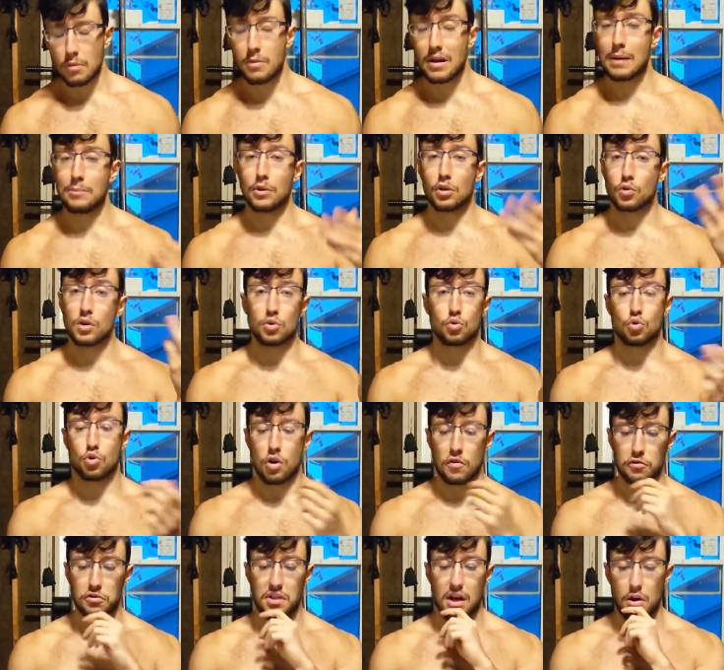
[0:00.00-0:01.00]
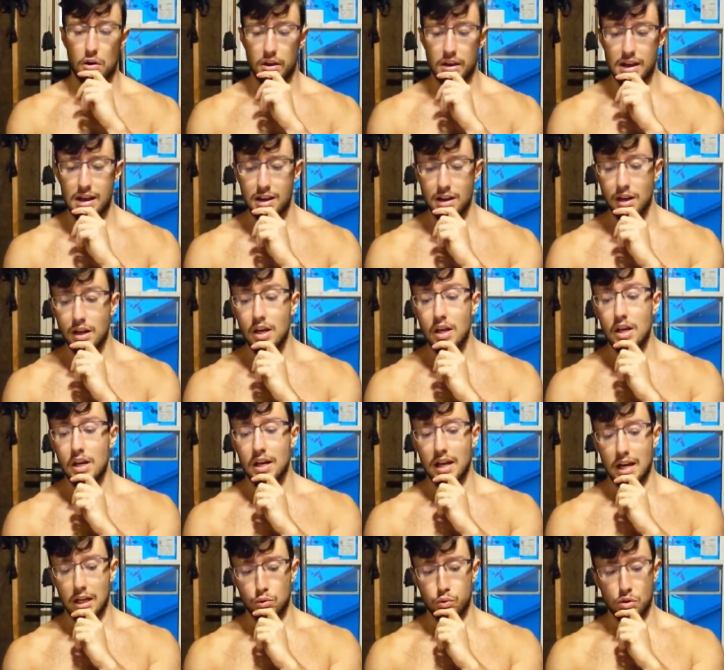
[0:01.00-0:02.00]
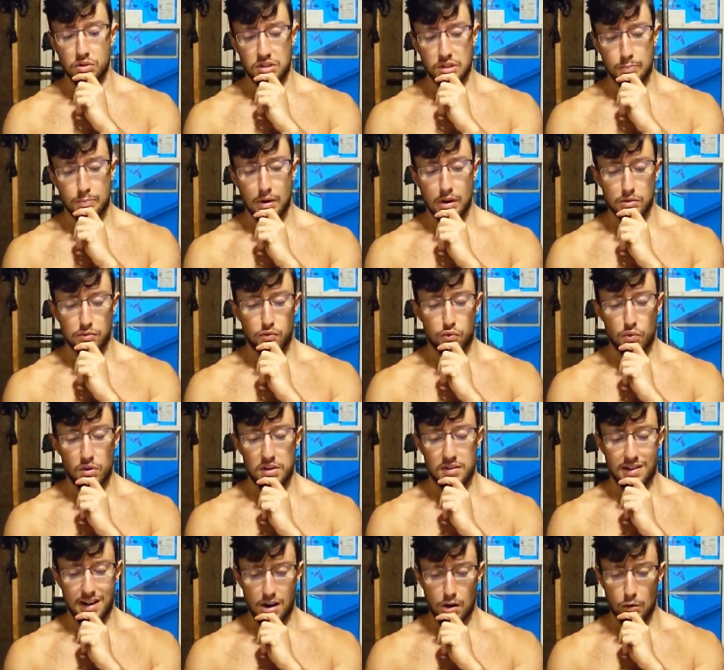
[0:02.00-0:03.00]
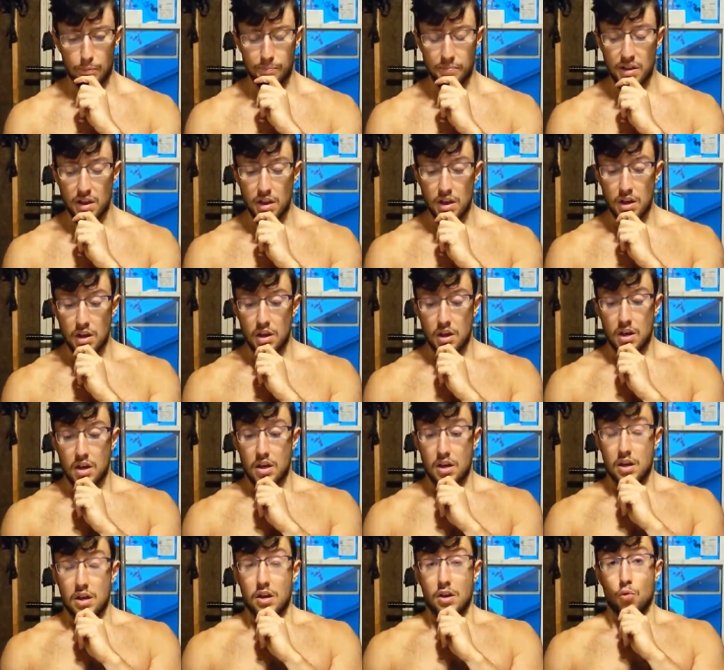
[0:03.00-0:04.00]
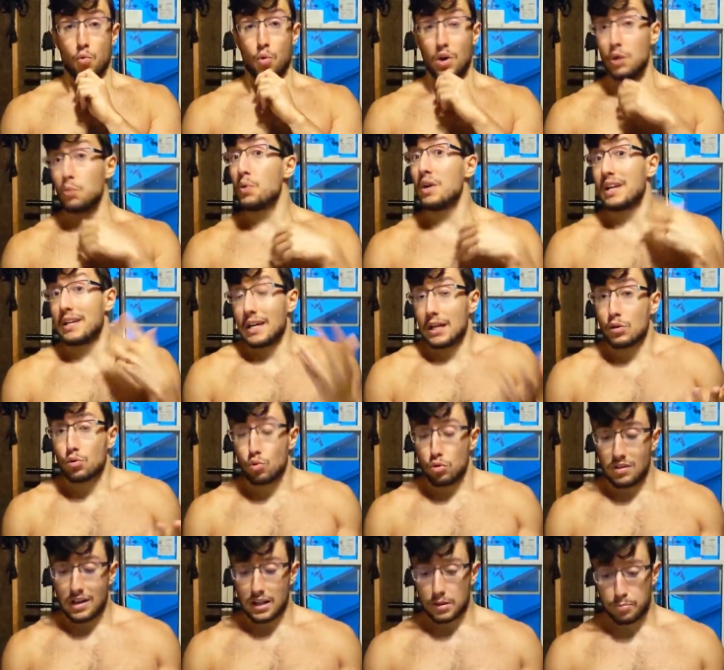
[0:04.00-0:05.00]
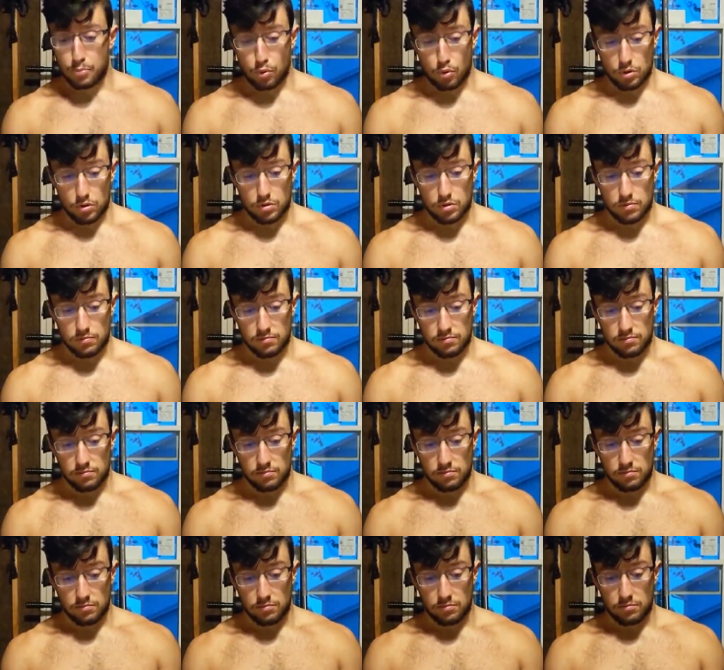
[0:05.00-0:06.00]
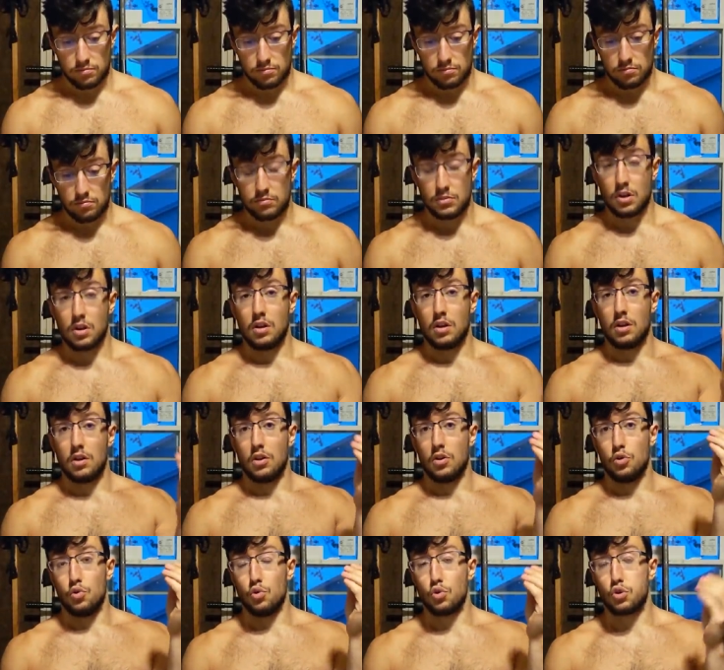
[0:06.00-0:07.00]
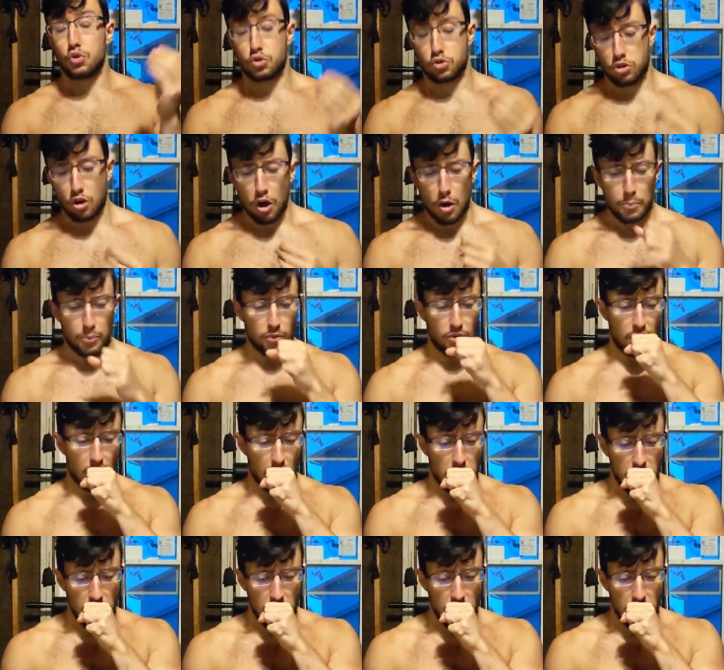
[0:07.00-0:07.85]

But I'm not going to cover that again. It was in part 3. Now, when we get to that point, you stop